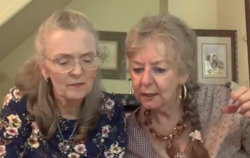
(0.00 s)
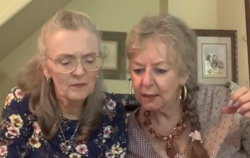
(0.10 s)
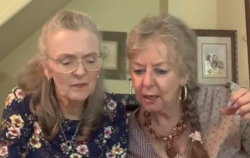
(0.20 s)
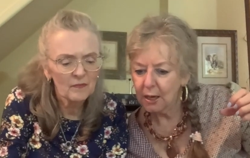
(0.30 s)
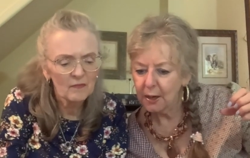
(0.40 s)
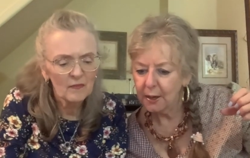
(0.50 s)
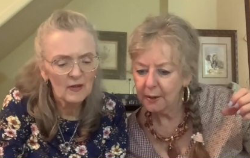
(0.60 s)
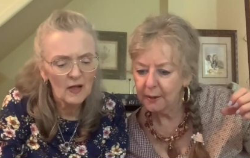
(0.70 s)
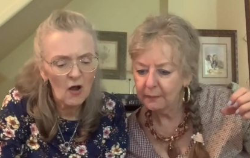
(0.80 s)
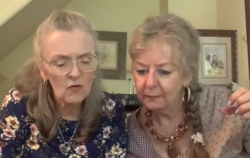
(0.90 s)

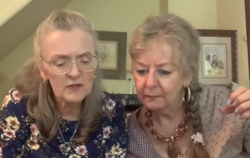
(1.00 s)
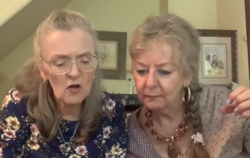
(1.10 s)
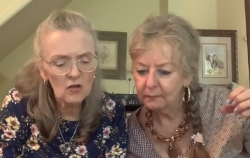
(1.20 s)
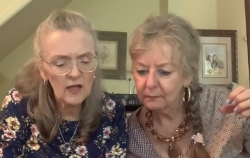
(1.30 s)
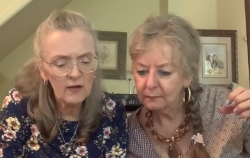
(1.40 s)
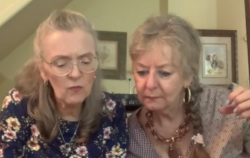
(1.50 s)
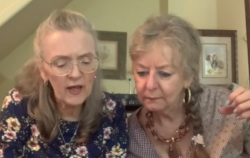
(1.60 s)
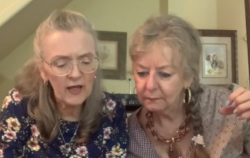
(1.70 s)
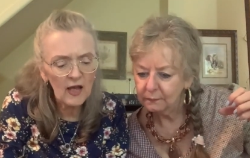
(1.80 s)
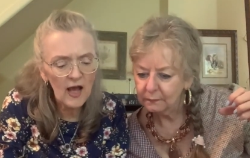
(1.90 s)
Speaker 1: Um, oh, it's all
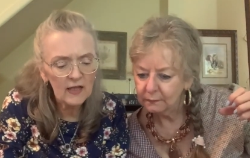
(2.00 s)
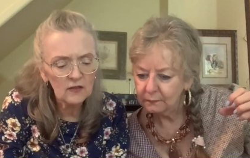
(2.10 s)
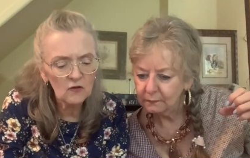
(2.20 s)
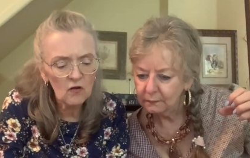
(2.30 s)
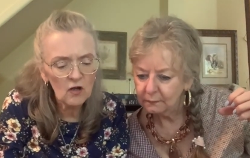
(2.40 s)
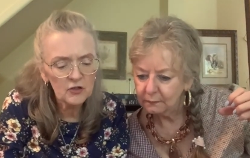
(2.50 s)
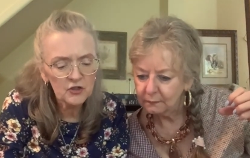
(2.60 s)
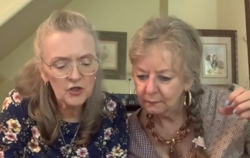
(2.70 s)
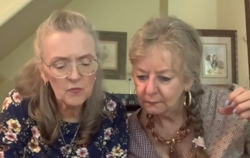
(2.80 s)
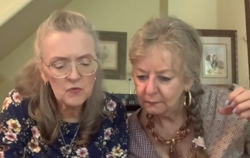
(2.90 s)
lightweight cotton lawn,
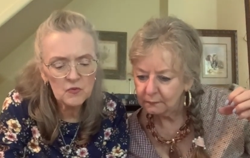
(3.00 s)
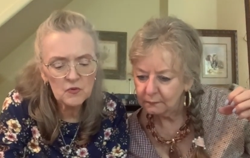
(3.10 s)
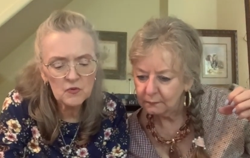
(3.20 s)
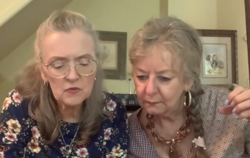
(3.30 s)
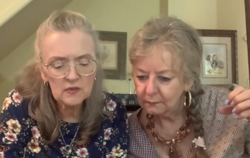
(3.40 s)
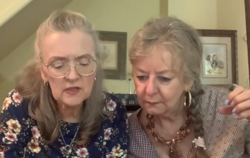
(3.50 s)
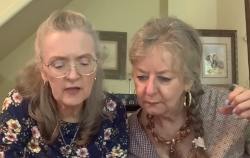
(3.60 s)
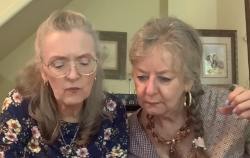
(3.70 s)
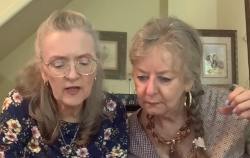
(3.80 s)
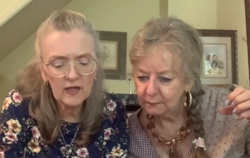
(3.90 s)
charmeuse,
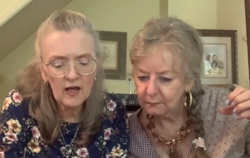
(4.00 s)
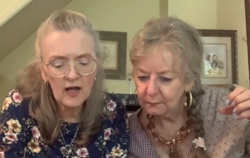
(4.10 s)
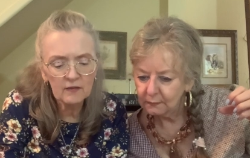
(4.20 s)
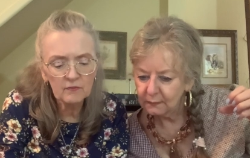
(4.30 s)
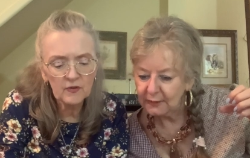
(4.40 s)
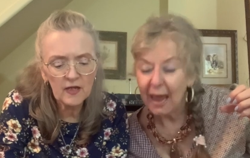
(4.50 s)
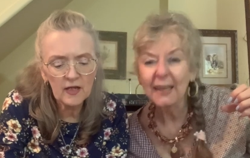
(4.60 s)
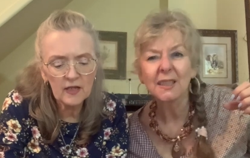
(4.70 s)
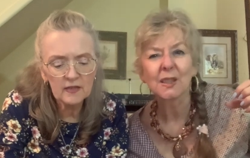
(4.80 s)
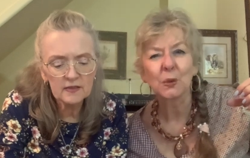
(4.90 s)
lightweight cotton blend,
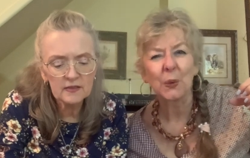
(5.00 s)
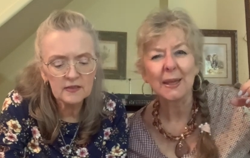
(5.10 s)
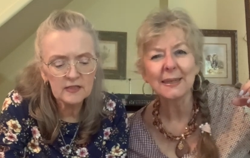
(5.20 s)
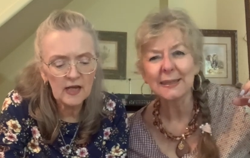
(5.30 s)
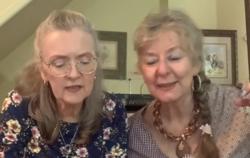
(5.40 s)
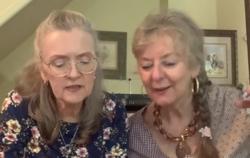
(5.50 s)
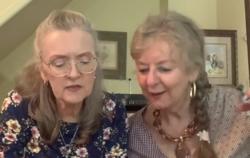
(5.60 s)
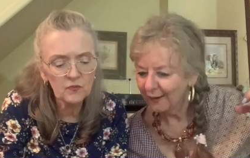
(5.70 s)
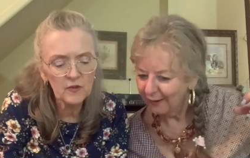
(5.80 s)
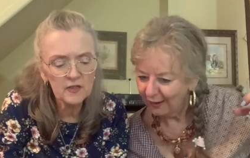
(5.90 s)
Dotted Swiss? Dotted
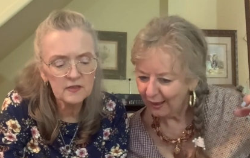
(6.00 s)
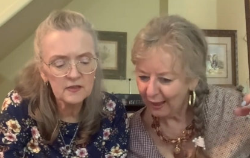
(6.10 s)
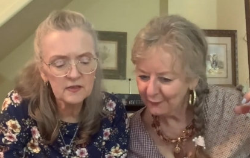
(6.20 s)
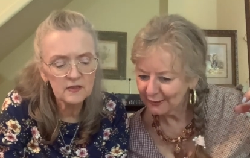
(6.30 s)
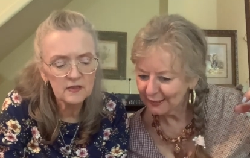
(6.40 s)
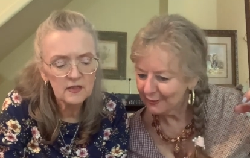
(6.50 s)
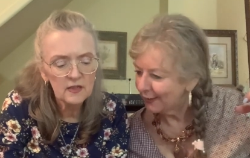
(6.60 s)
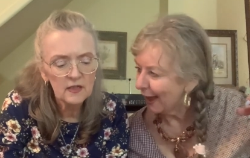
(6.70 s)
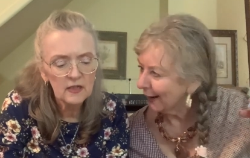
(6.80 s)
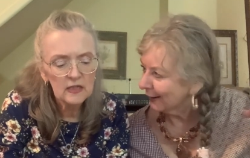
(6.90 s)
Swiss. I haven't
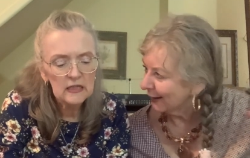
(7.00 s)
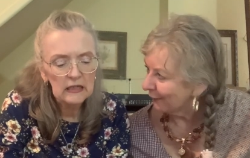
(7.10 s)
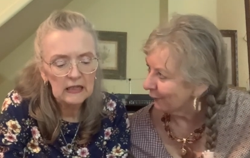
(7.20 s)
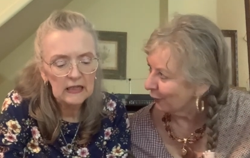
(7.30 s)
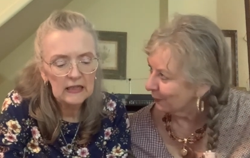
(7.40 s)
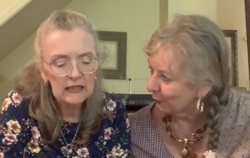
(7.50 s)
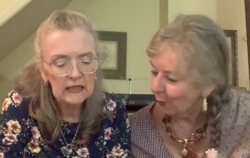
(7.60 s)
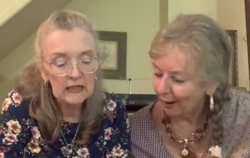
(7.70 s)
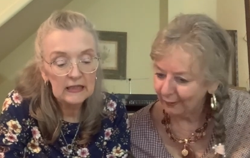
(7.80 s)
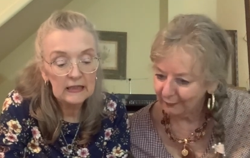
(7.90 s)
seen that on an envelope in a while.